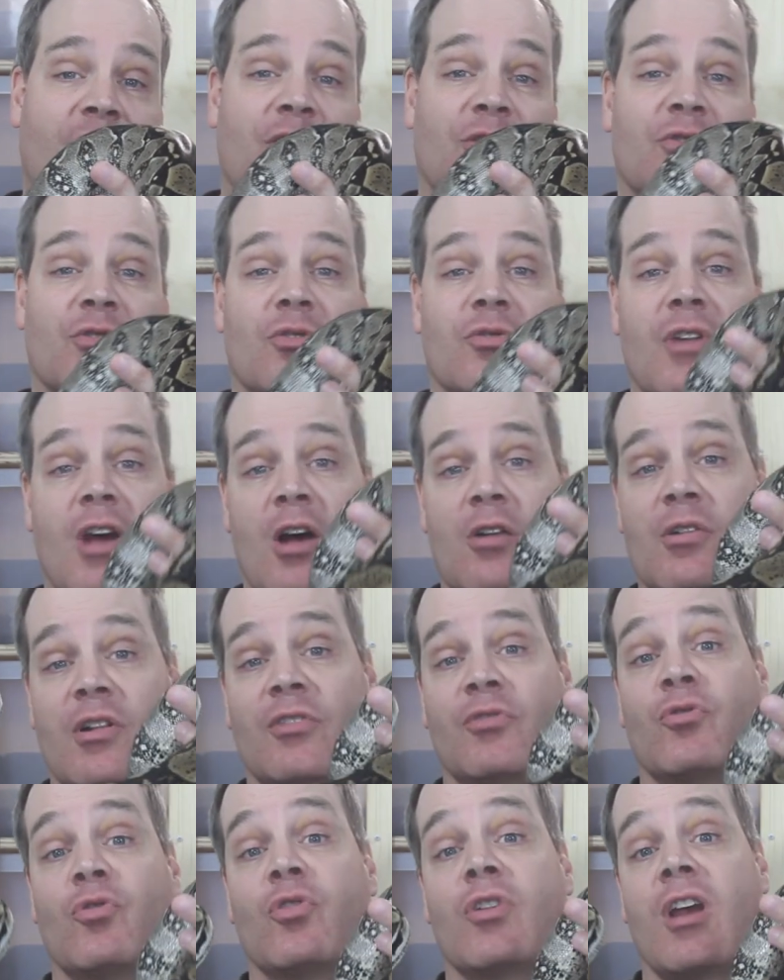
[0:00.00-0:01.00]
So now
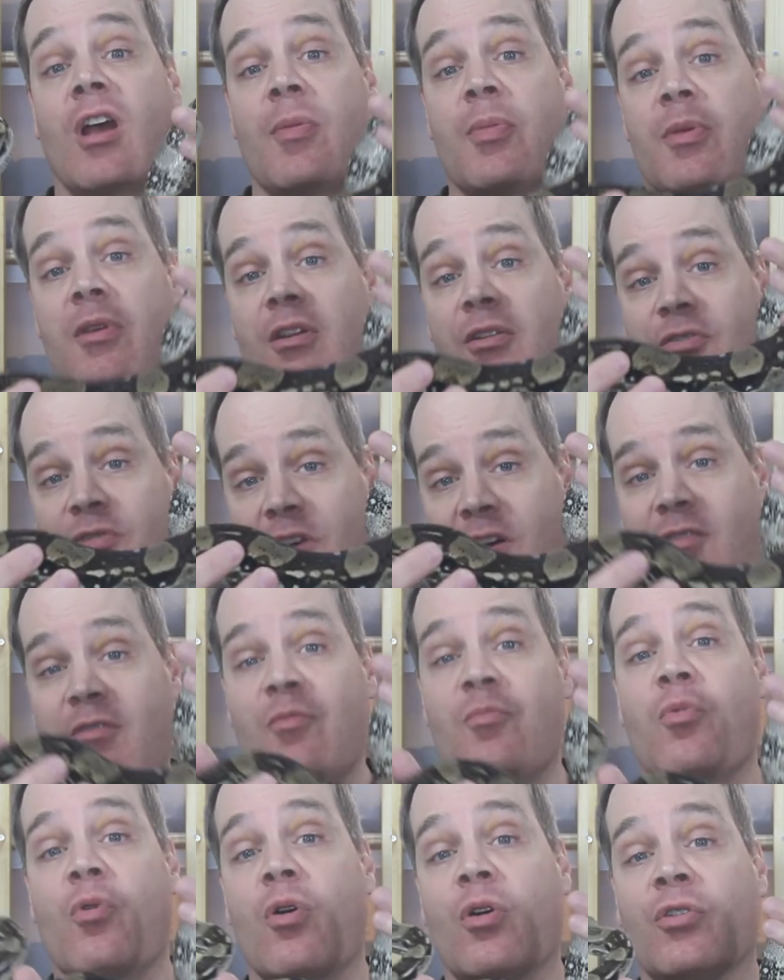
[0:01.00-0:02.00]
let's look at the
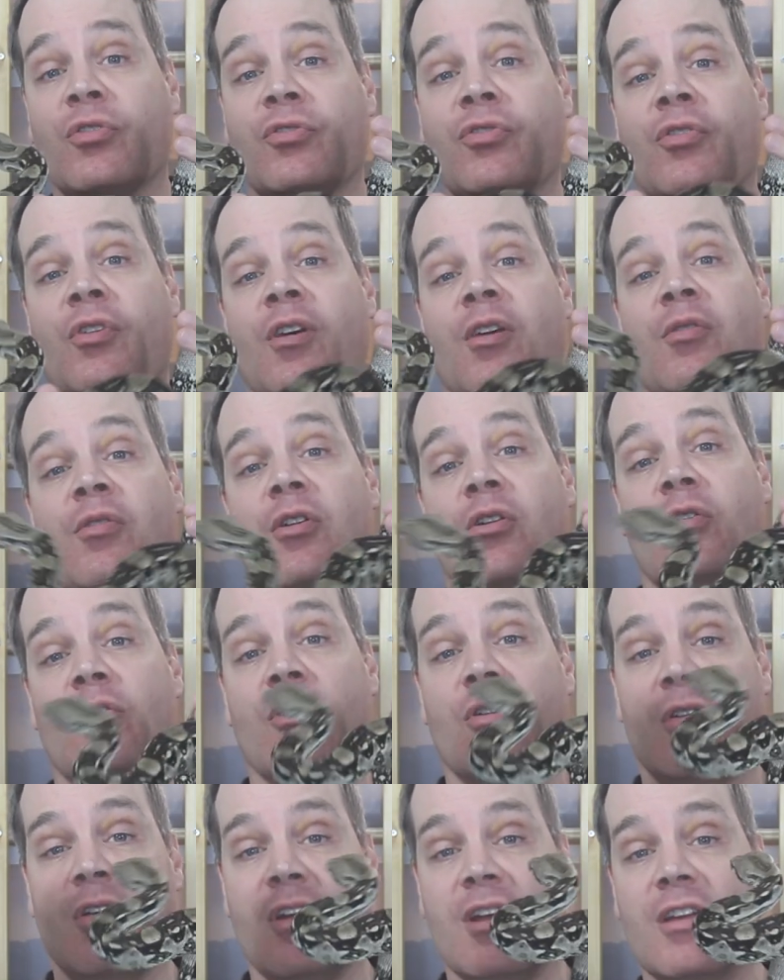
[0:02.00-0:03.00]
seven books that
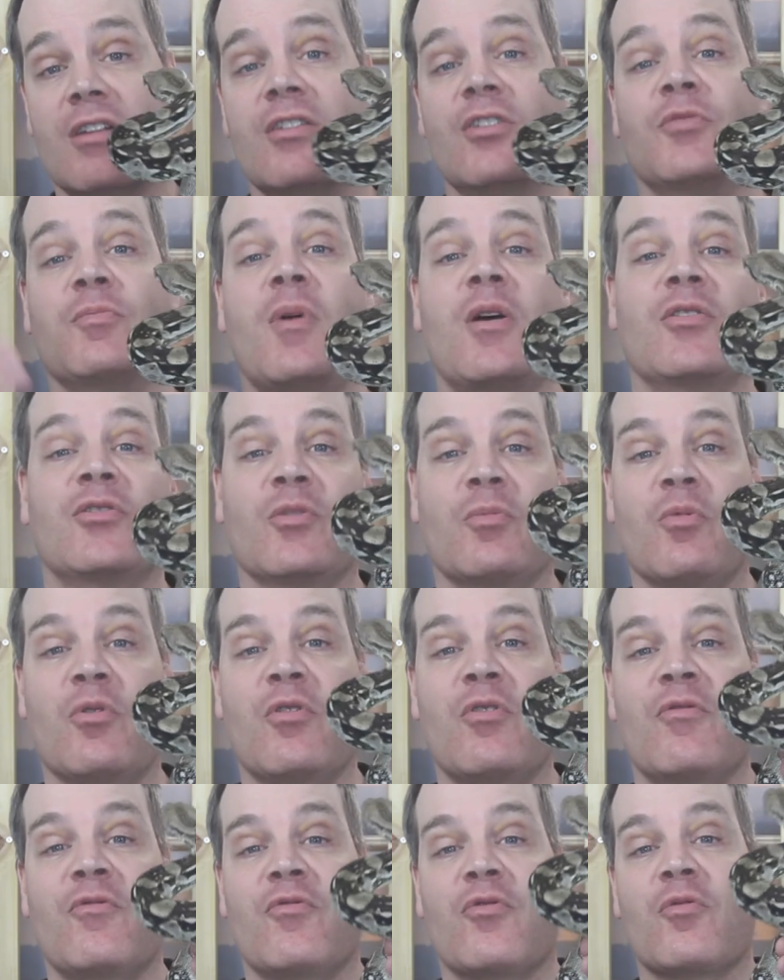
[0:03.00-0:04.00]
are
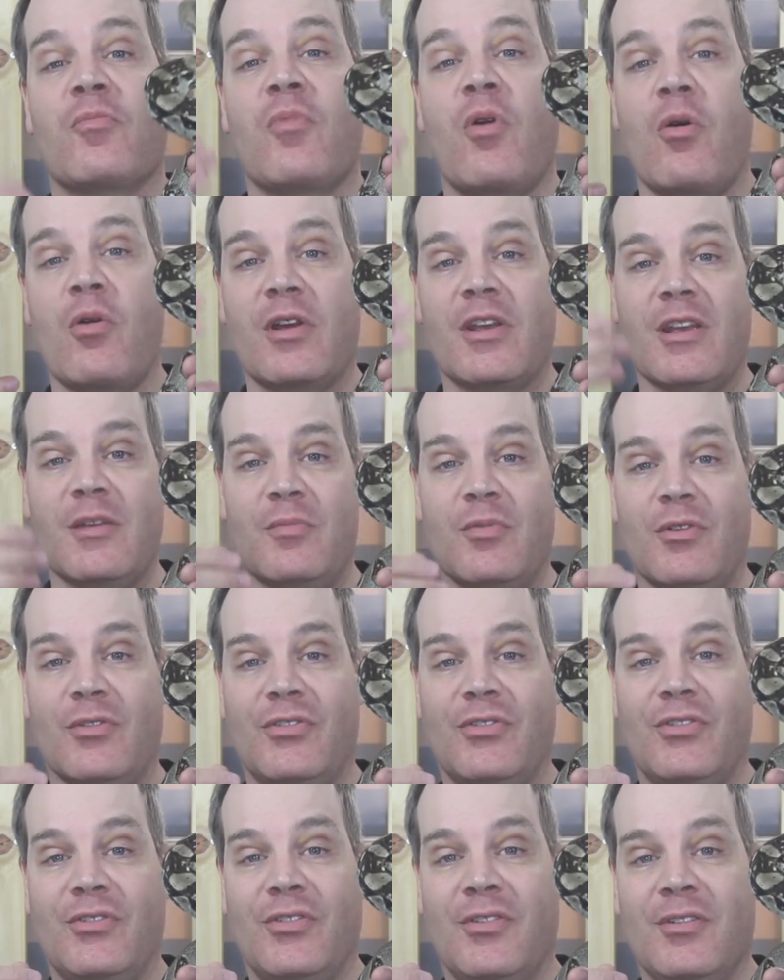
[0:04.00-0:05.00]
indispensable for boa
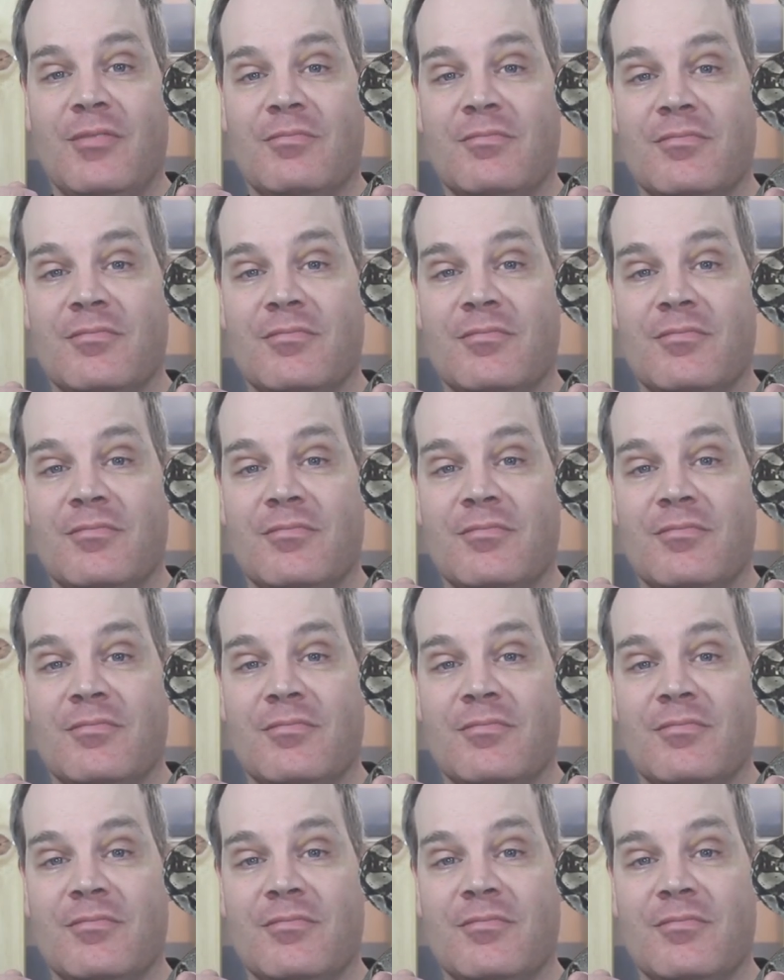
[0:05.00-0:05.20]
keepers.